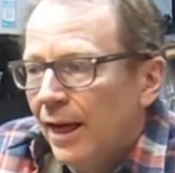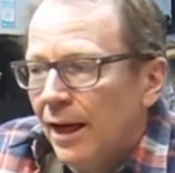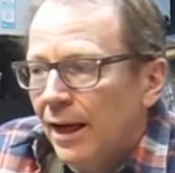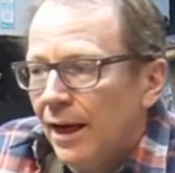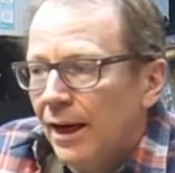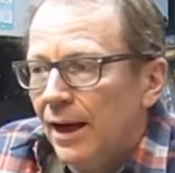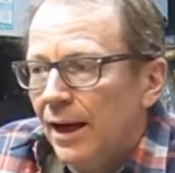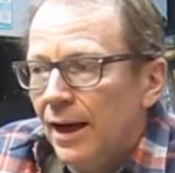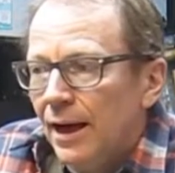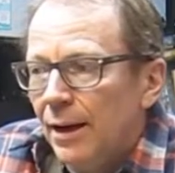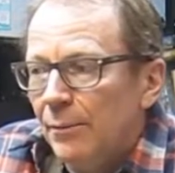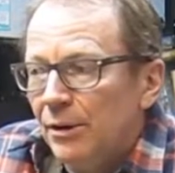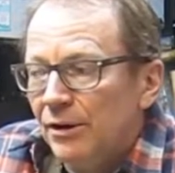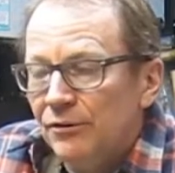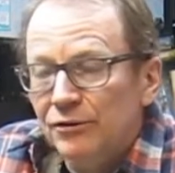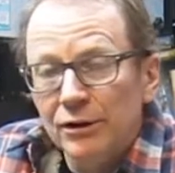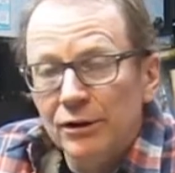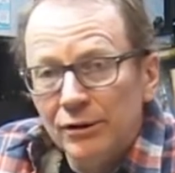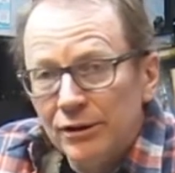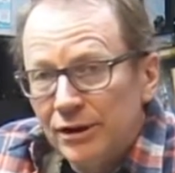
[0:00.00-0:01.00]
If
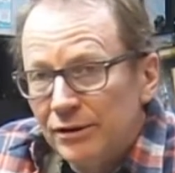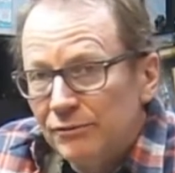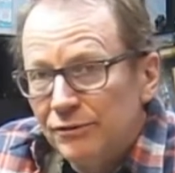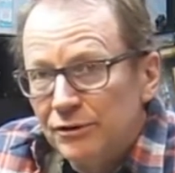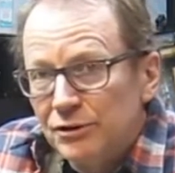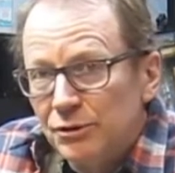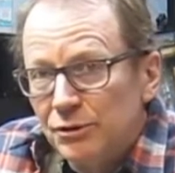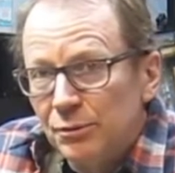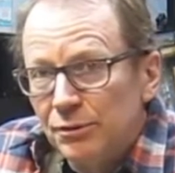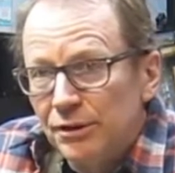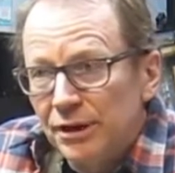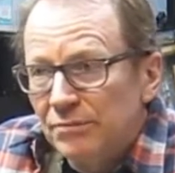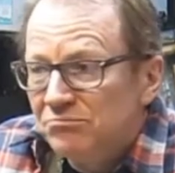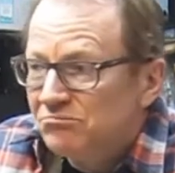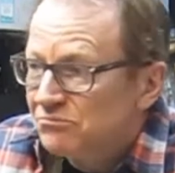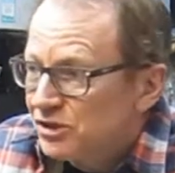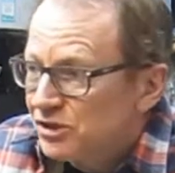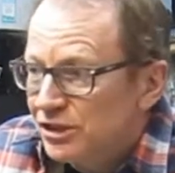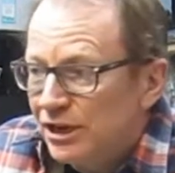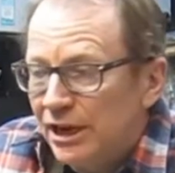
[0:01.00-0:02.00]
you're looking for something,
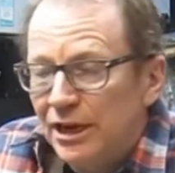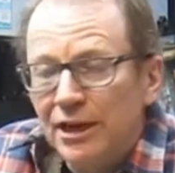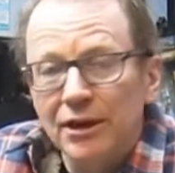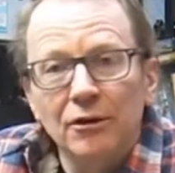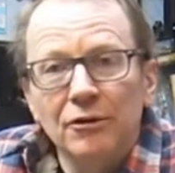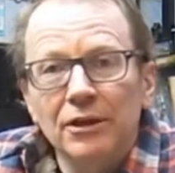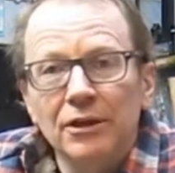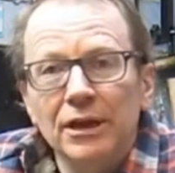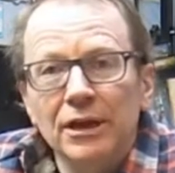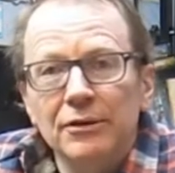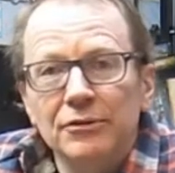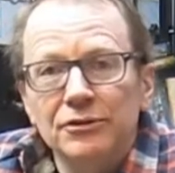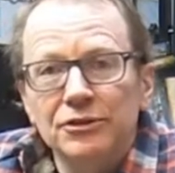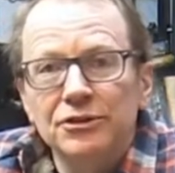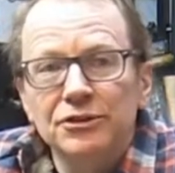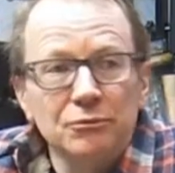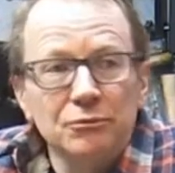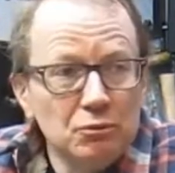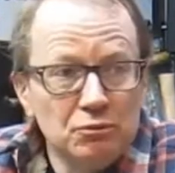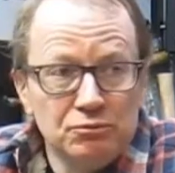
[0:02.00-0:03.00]
stick it on there
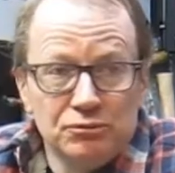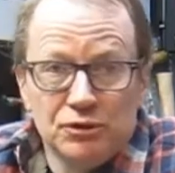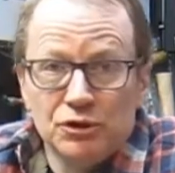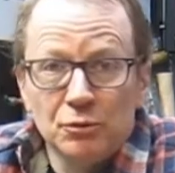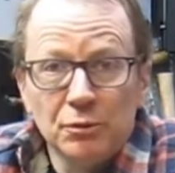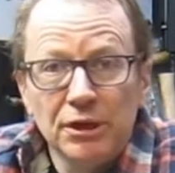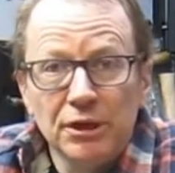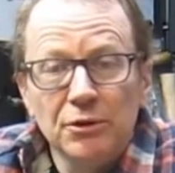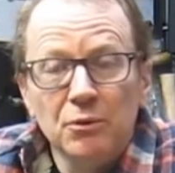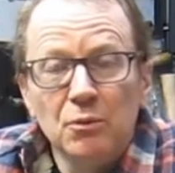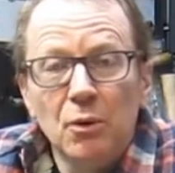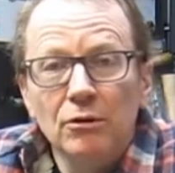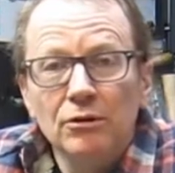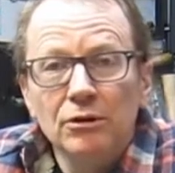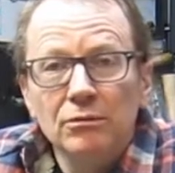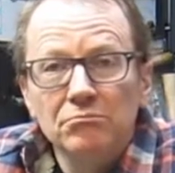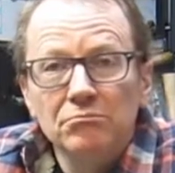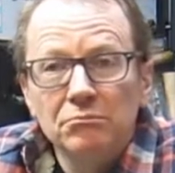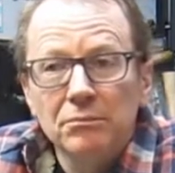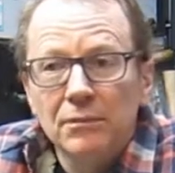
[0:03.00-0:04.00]
as something you want.
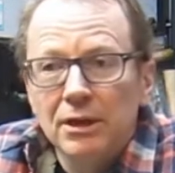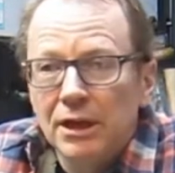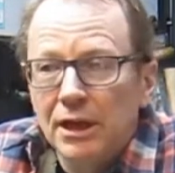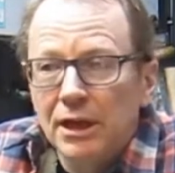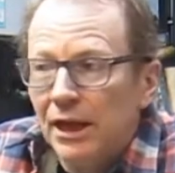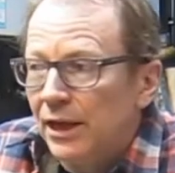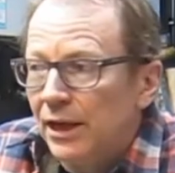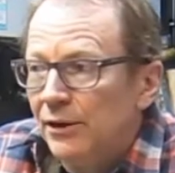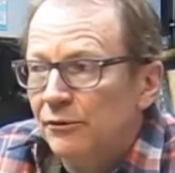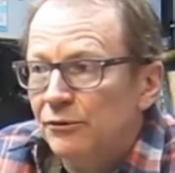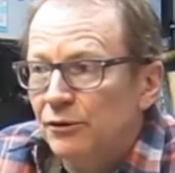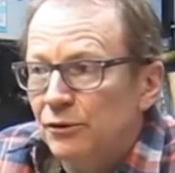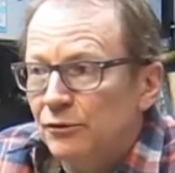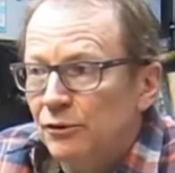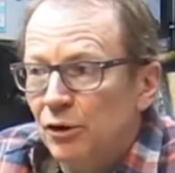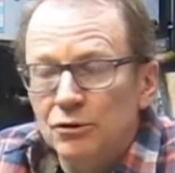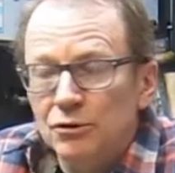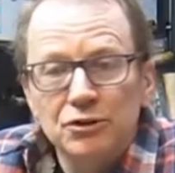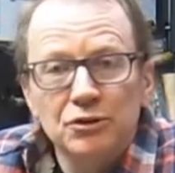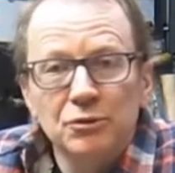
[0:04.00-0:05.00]
If you've
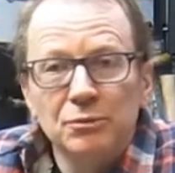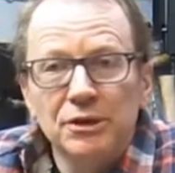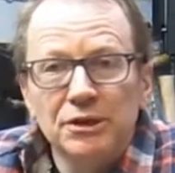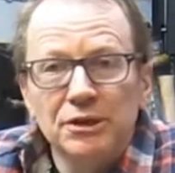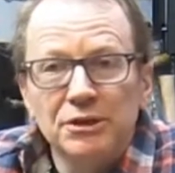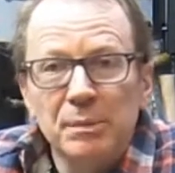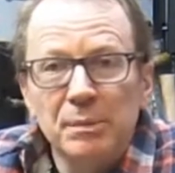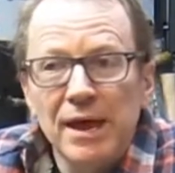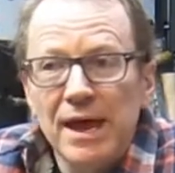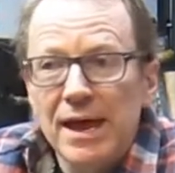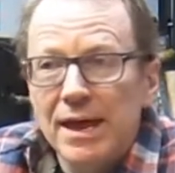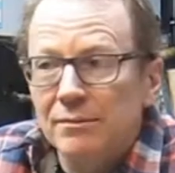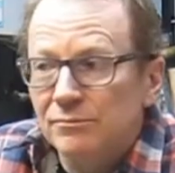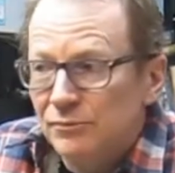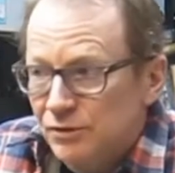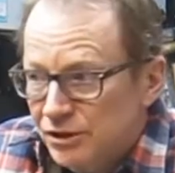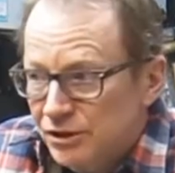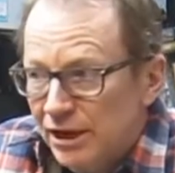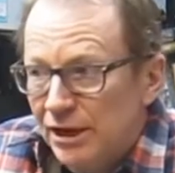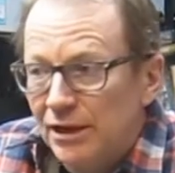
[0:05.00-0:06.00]
got something spare,
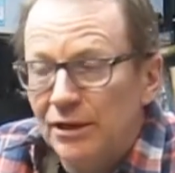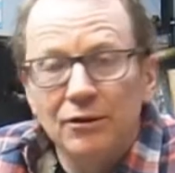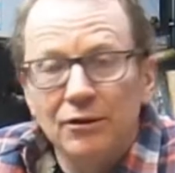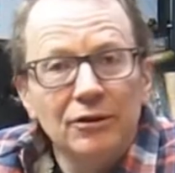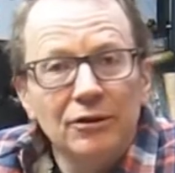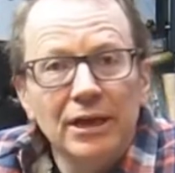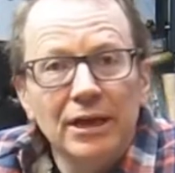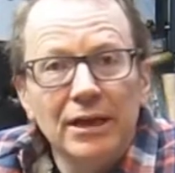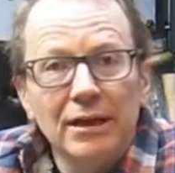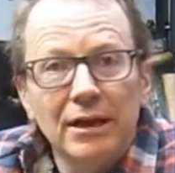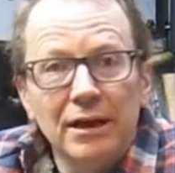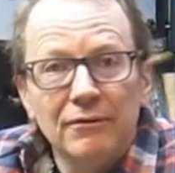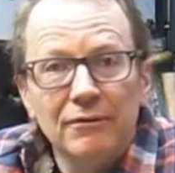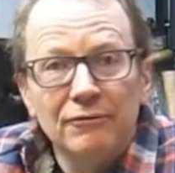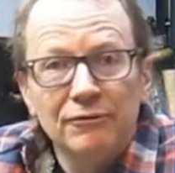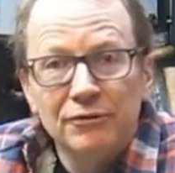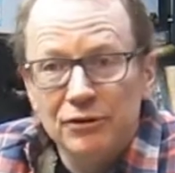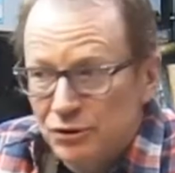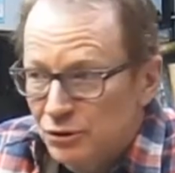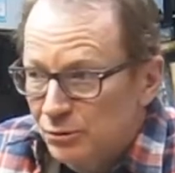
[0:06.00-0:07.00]
stick it on there
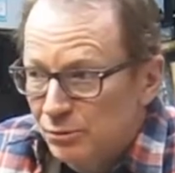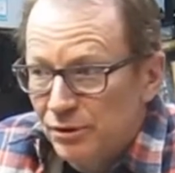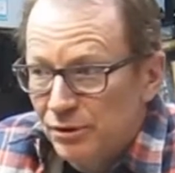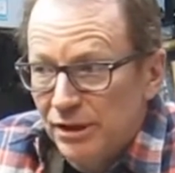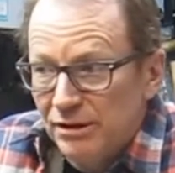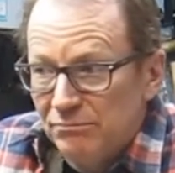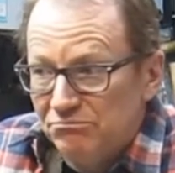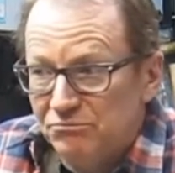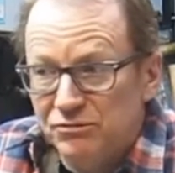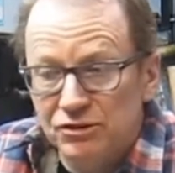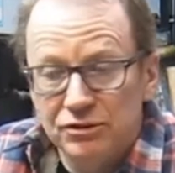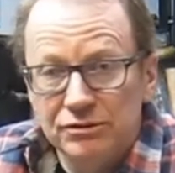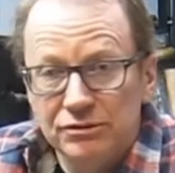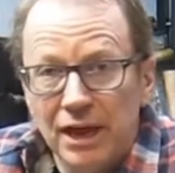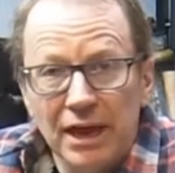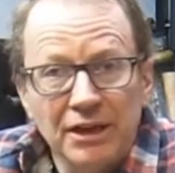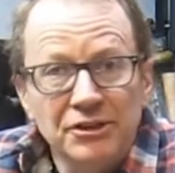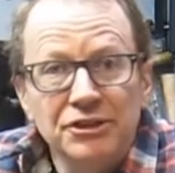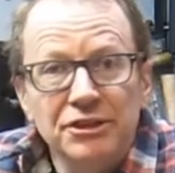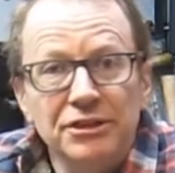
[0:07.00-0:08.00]
for something,
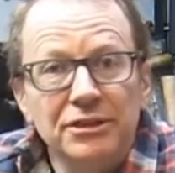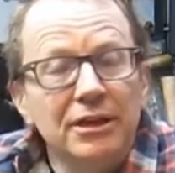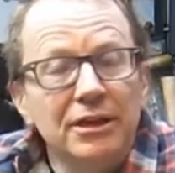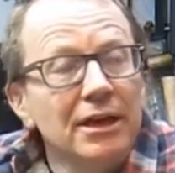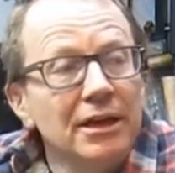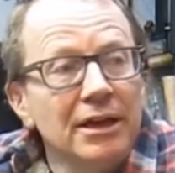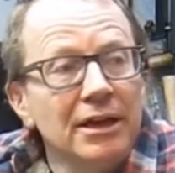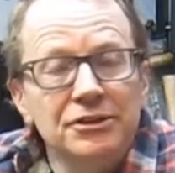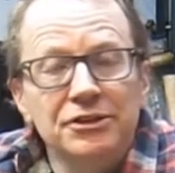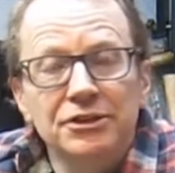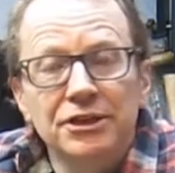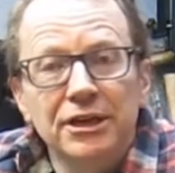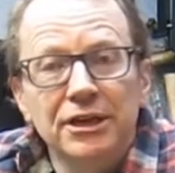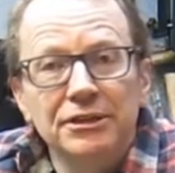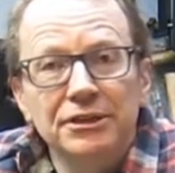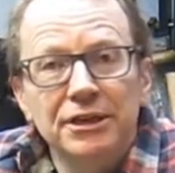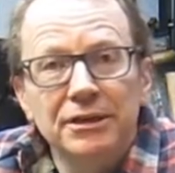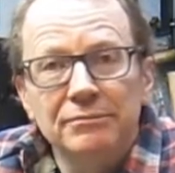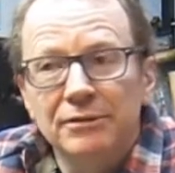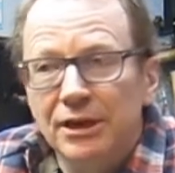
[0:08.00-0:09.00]
exchange
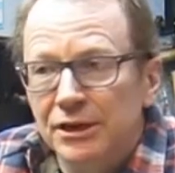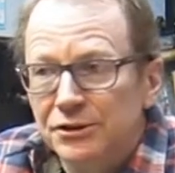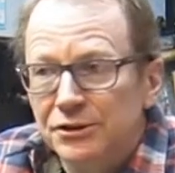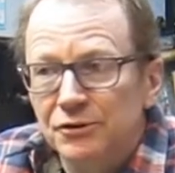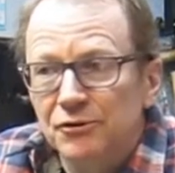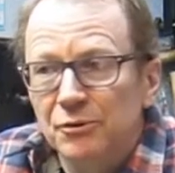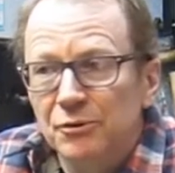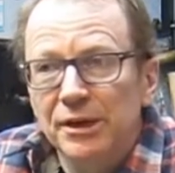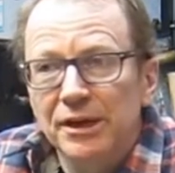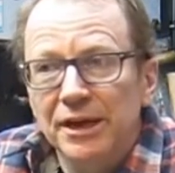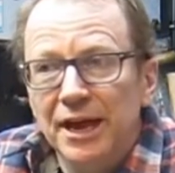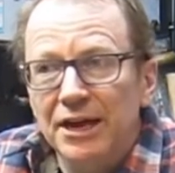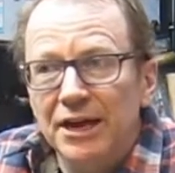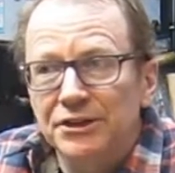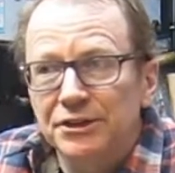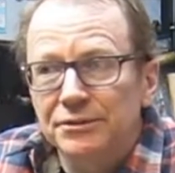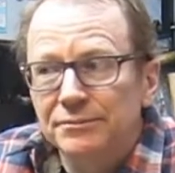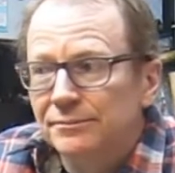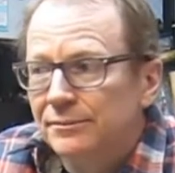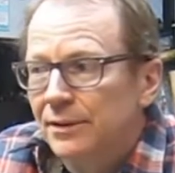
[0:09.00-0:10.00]
it, get yourself a bit of cash.
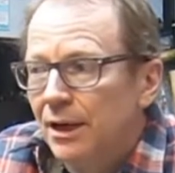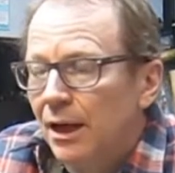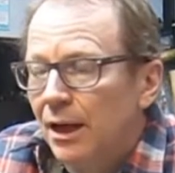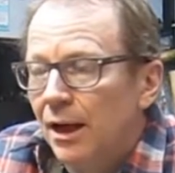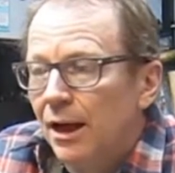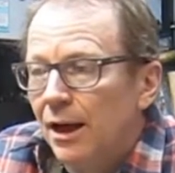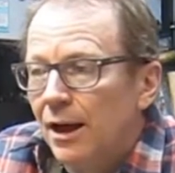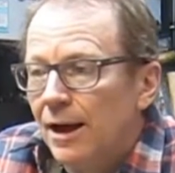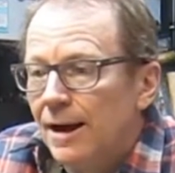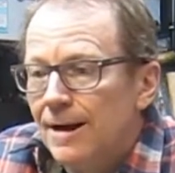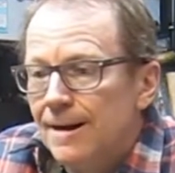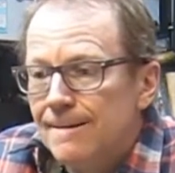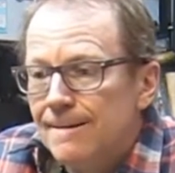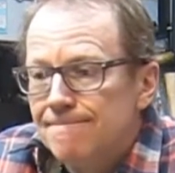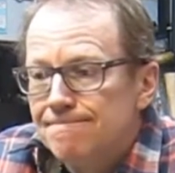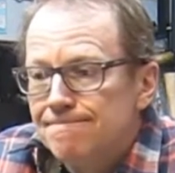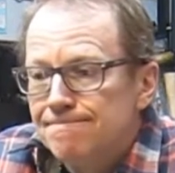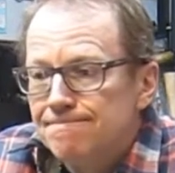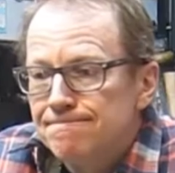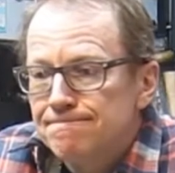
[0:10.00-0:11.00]

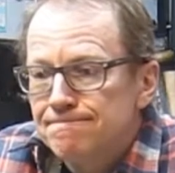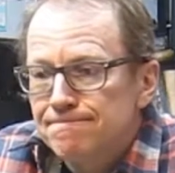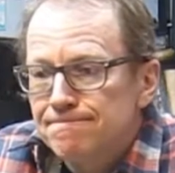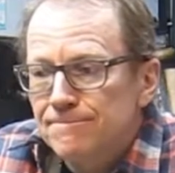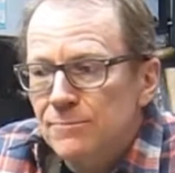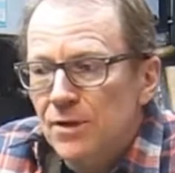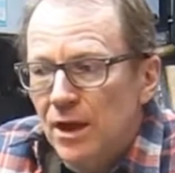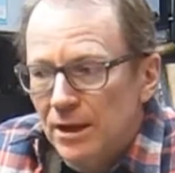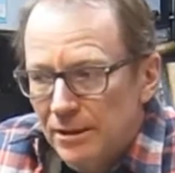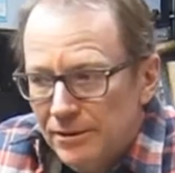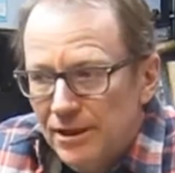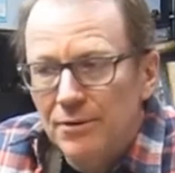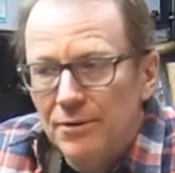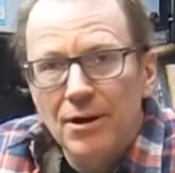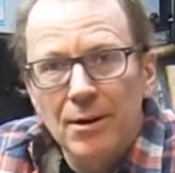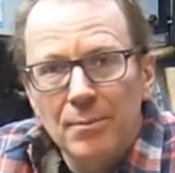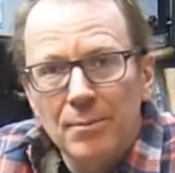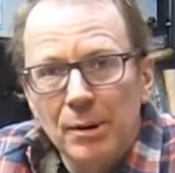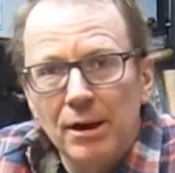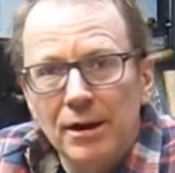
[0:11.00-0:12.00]
There are
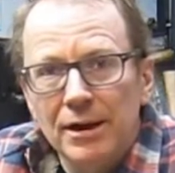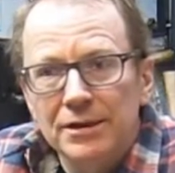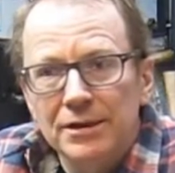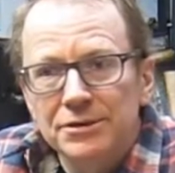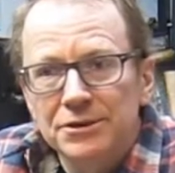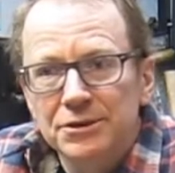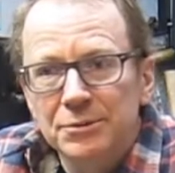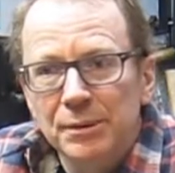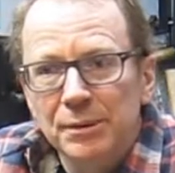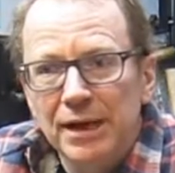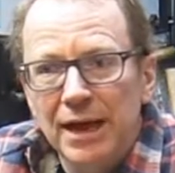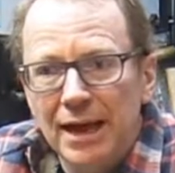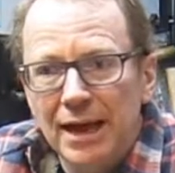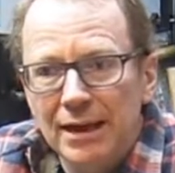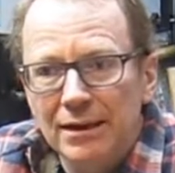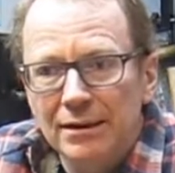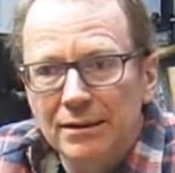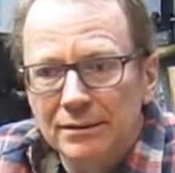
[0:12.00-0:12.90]
bargains to be had.